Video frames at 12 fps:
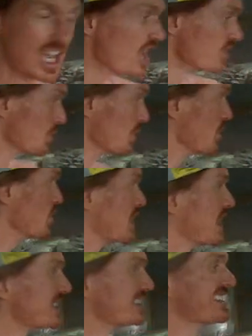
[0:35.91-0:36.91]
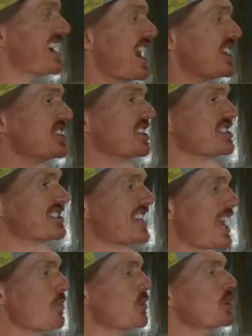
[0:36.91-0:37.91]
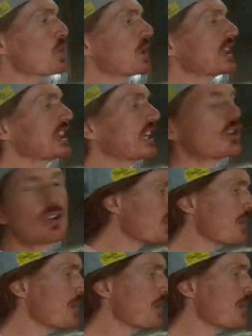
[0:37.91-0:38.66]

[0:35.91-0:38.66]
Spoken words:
So when you get to the state where you are literally